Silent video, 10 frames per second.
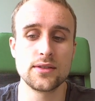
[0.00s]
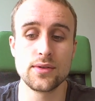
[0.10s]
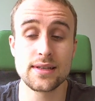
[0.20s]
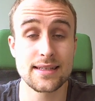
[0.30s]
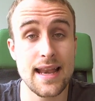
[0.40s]
So
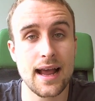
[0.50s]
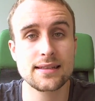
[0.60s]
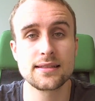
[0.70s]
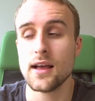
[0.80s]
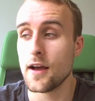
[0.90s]
this
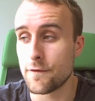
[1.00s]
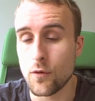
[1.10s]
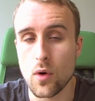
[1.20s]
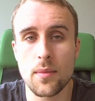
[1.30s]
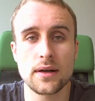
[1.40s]
next
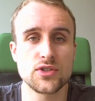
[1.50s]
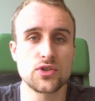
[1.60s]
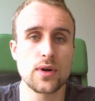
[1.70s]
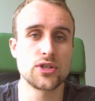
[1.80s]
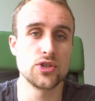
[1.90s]
four month
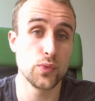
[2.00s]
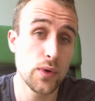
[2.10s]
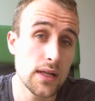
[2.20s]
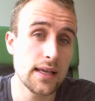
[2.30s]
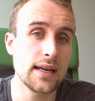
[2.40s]
stretch is
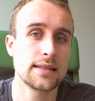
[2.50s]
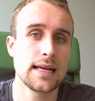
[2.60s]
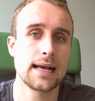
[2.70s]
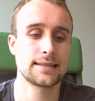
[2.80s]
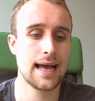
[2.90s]
really going to
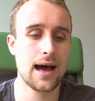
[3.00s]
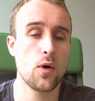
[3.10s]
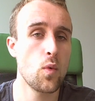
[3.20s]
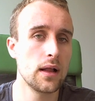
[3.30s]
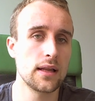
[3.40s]
test how
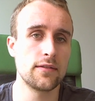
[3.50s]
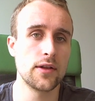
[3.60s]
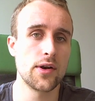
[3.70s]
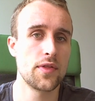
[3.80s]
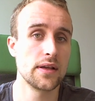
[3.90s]
well I've
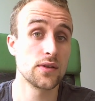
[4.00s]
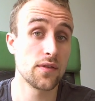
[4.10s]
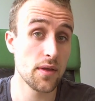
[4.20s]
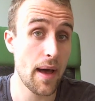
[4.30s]
learned things over the